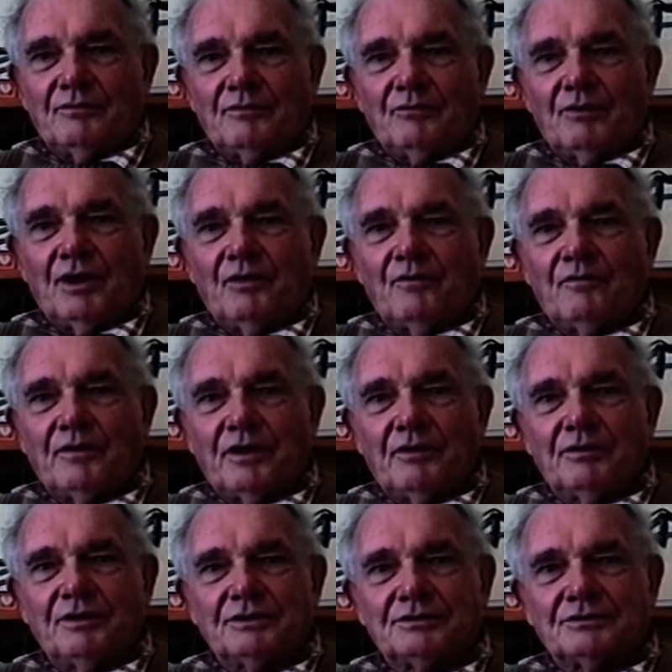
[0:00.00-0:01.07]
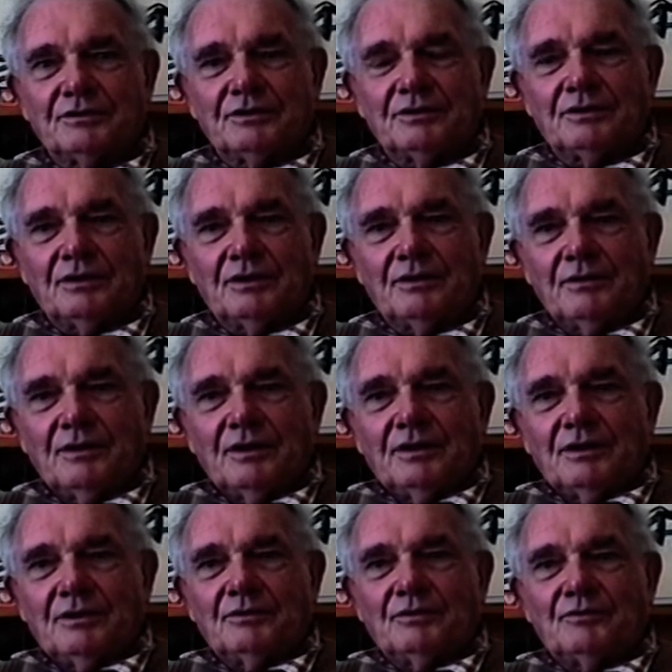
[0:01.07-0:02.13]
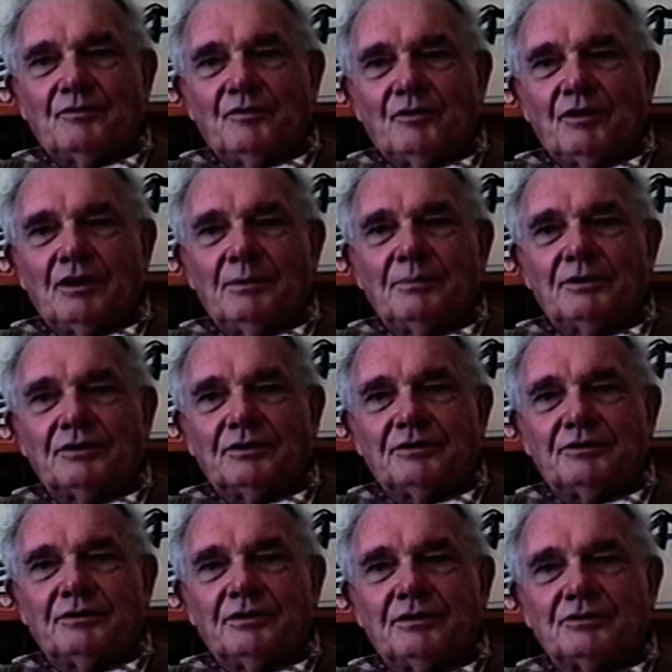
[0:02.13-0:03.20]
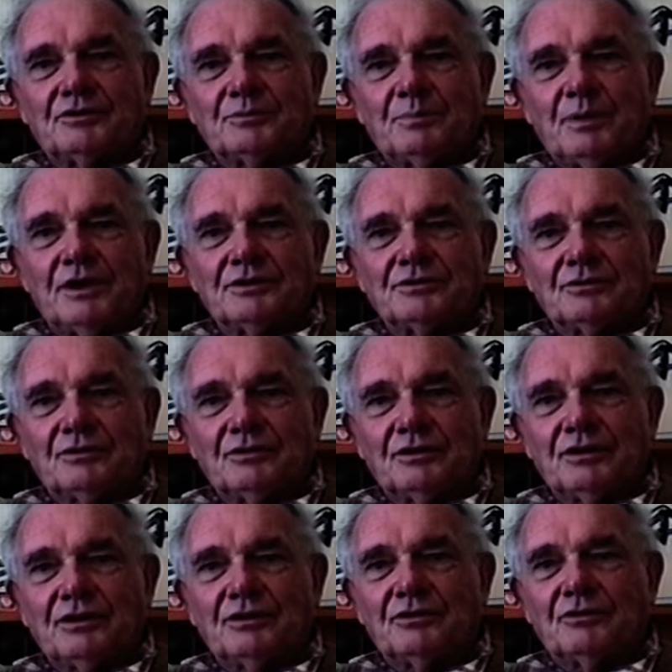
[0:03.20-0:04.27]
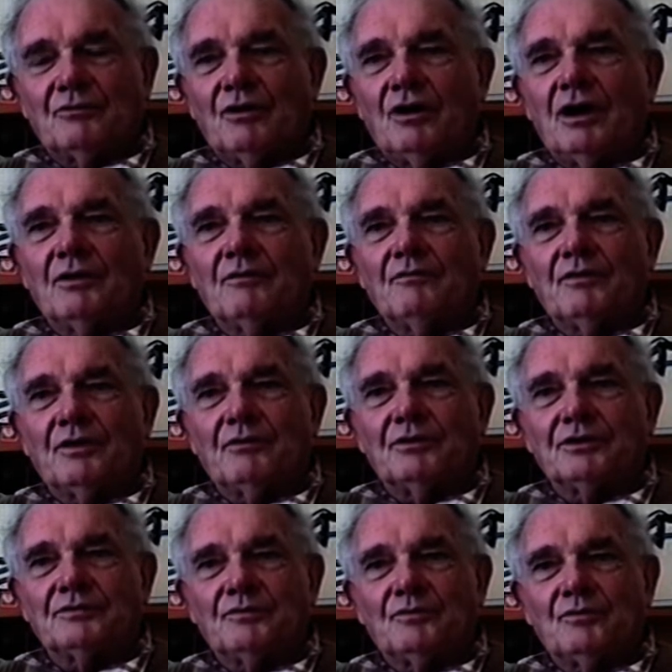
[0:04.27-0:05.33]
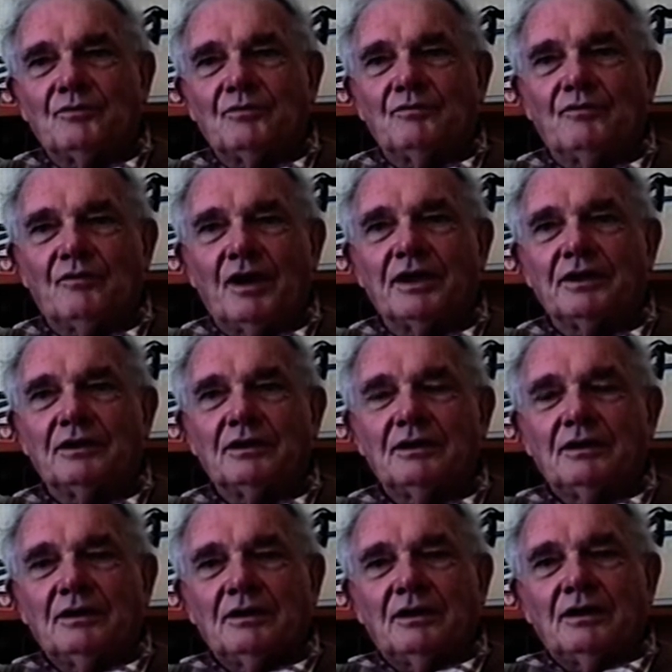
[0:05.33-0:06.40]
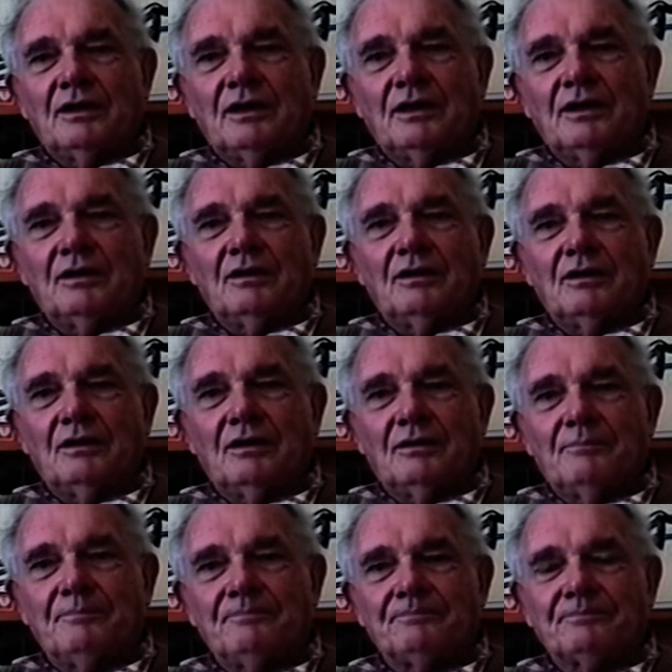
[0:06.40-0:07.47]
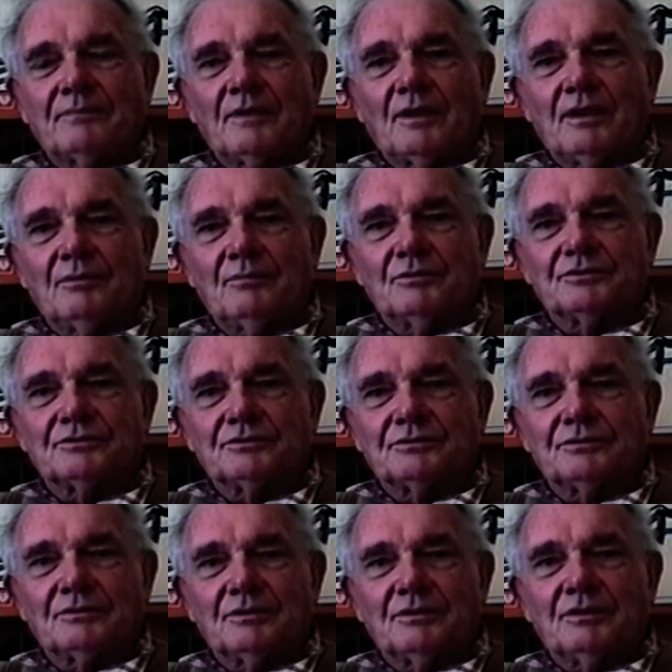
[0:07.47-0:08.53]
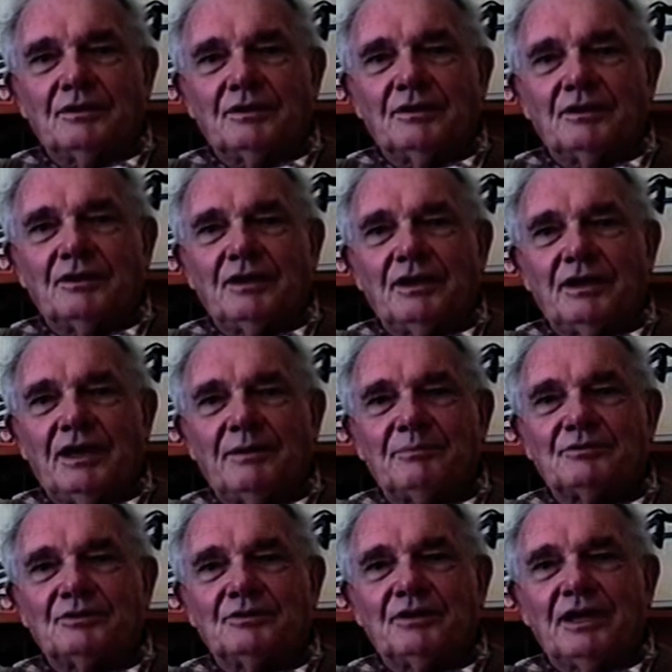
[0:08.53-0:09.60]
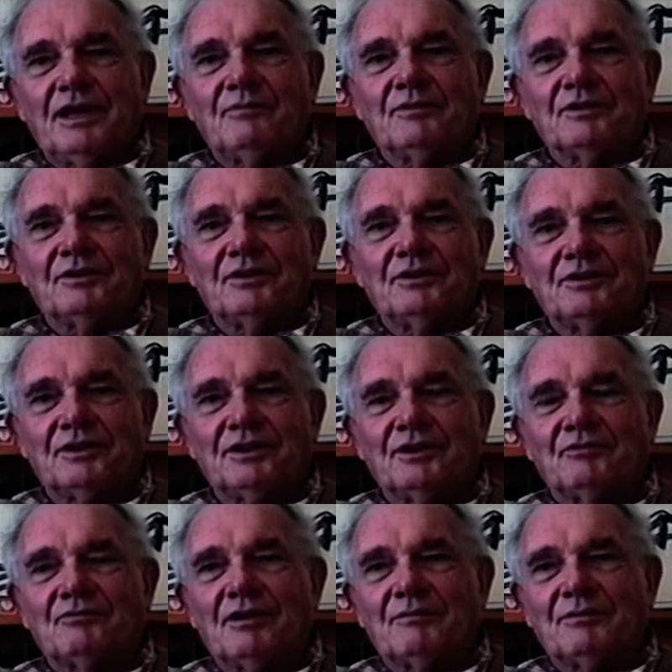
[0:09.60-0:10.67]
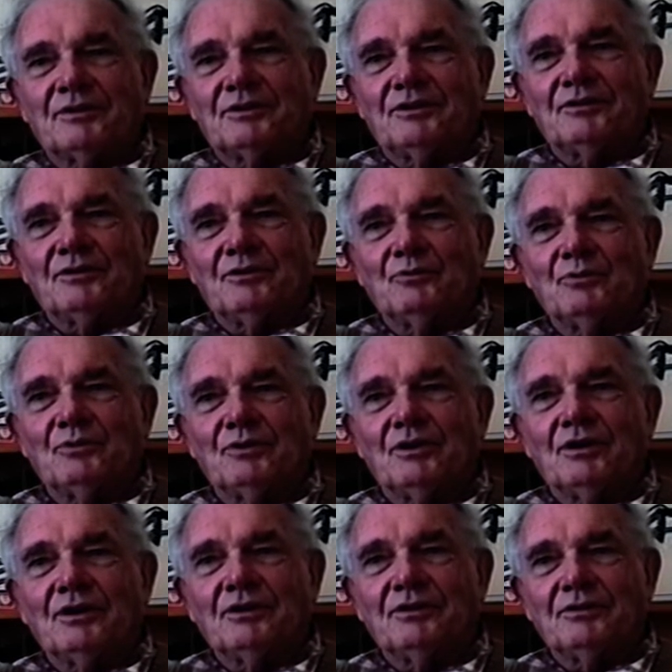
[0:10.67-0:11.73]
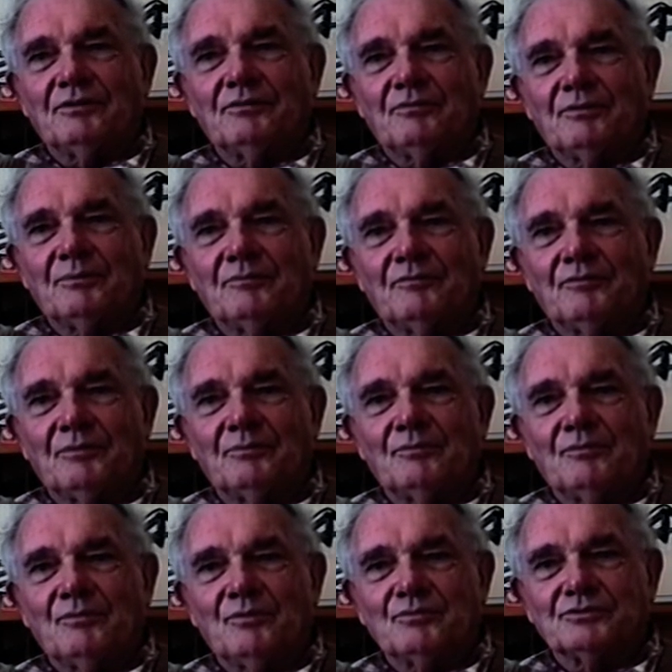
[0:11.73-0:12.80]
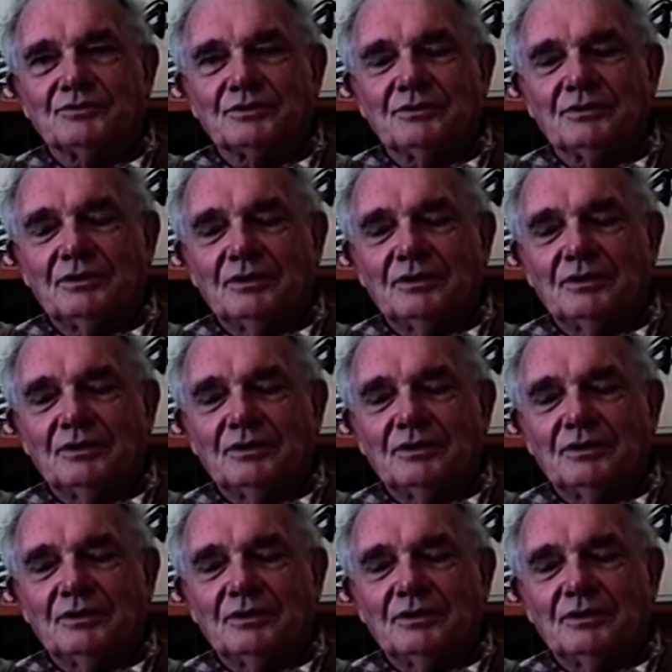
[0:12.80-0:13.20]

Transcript: rail ferries, and there was very limited space on the inter-island ferries for freight, and it was an absolute effort to get traffic to the North Island from Woolston.